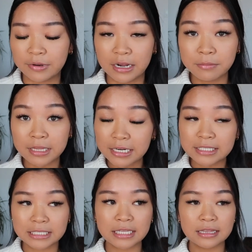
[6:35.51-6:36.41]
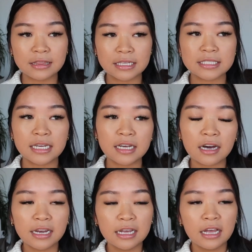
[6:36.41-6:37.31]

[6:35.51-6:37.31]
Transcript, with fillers: but I'm glad I did get the things that I got.